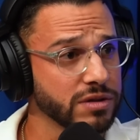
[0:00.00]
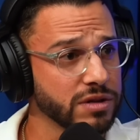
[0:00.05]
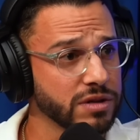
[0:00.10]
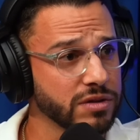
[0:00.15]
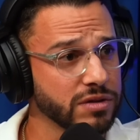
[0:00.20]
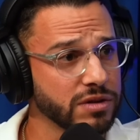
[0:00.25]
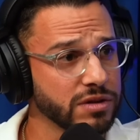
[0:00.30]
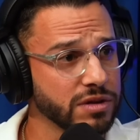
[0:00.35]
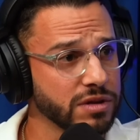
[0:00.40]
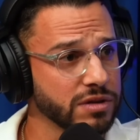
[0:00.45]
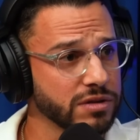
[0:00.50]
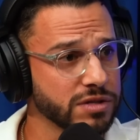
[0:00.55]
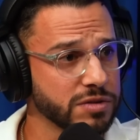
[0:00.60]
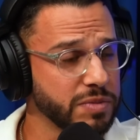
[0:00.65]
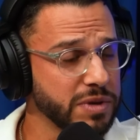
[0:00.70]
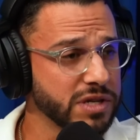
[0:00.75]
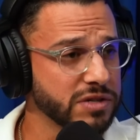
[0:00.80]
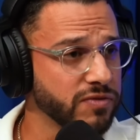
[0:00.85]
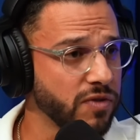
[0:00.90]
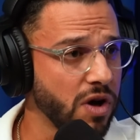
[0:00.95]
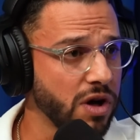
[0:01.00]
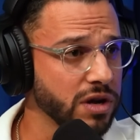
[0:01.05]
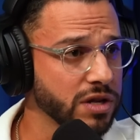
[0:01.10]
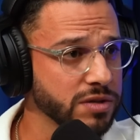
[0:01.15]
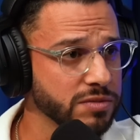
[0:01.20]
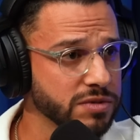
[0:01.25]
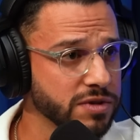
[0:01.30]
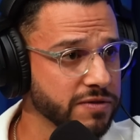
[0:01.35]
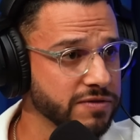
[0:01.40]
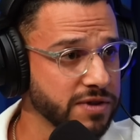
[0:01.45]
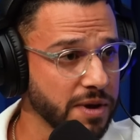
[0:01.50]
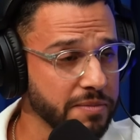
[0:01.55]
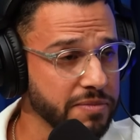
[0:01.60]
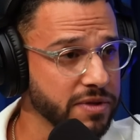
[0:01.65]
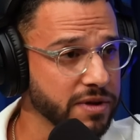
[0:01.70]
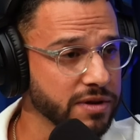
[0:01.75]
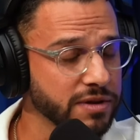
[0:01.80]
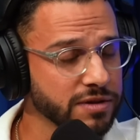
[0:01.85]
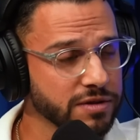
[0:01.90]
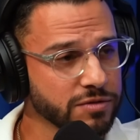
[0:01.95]
It speaks volumes of
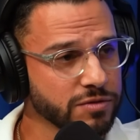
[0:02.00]
something.